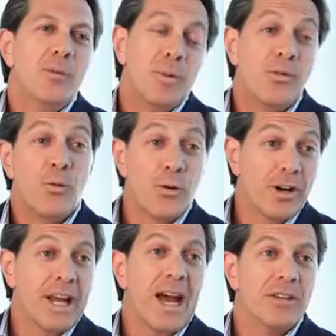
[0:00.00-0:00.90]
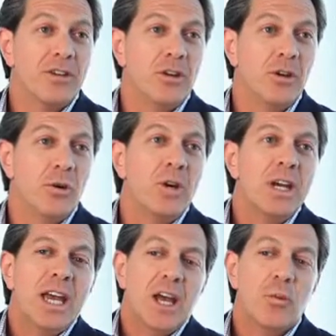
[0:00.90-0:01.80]
before it got to you.
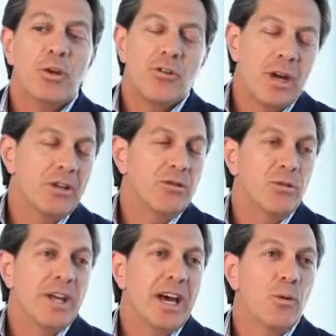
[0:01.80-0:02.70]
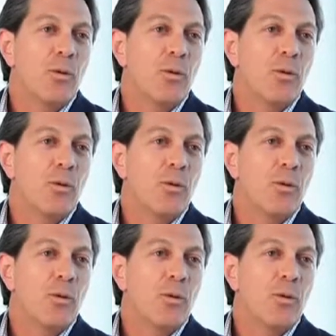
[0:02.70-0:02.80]
And we try and do that